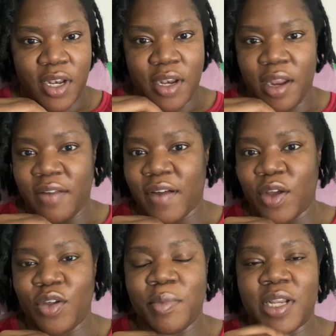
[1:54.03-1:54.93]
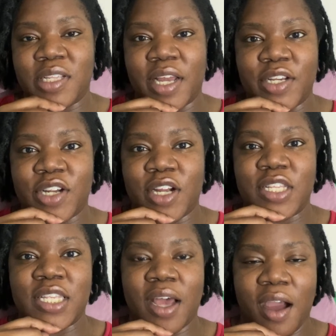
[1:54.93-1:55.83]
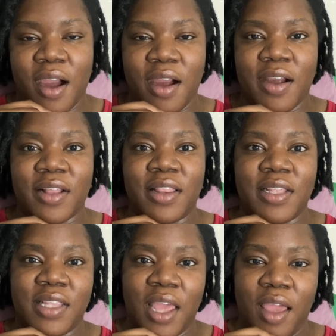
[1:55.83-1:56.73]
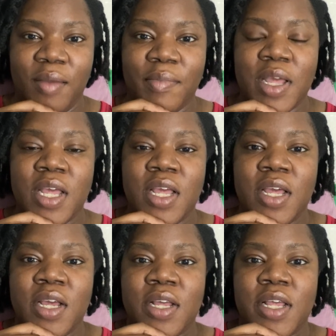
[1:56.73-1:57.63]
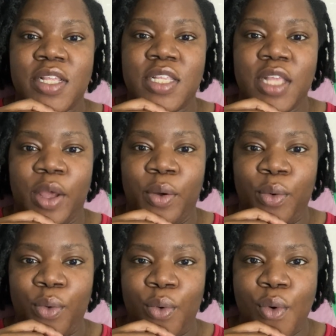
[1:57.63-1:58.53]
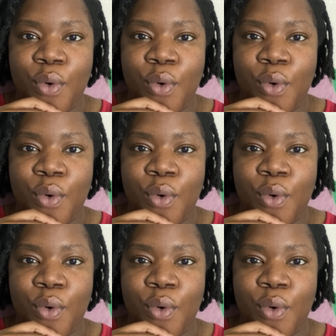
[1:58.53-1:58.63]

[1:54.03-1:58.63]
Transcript: None of our human design charts are the same. So,